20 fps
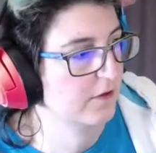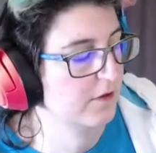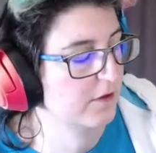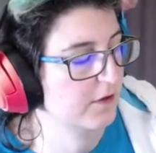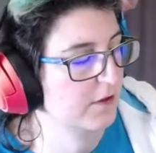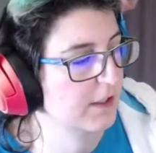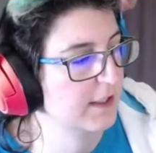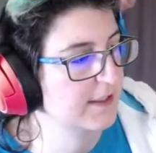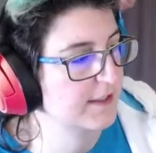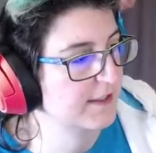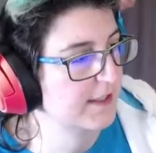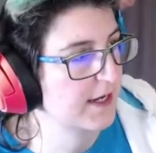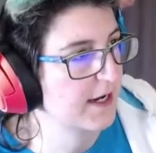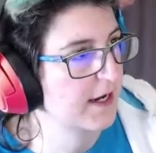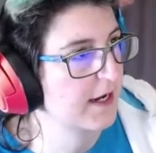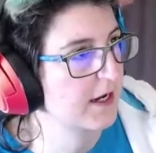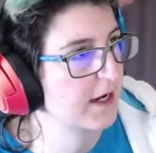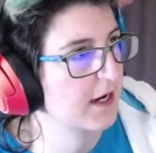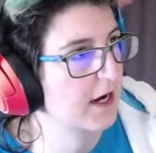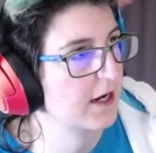Let's
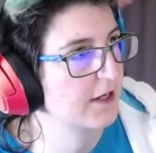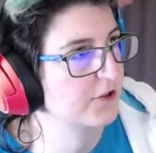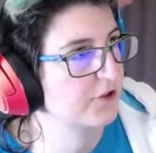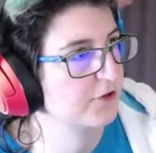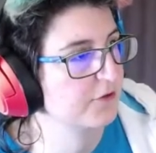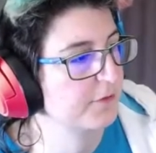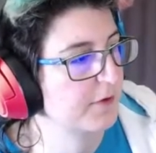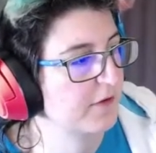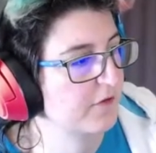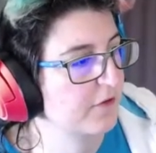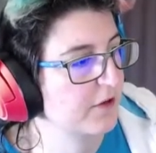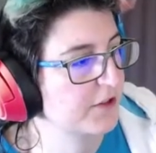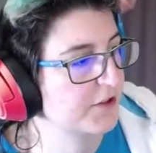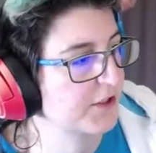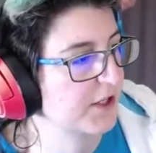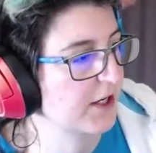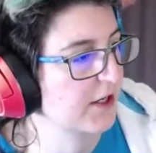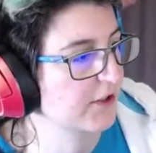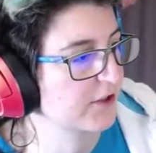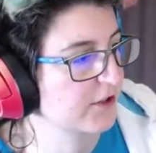say I drew my friend's
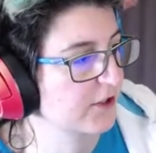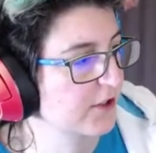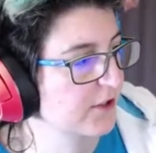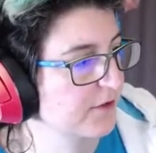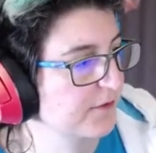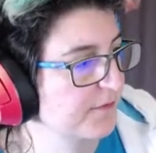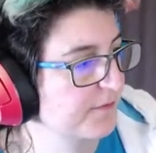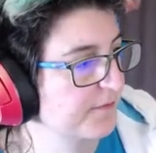character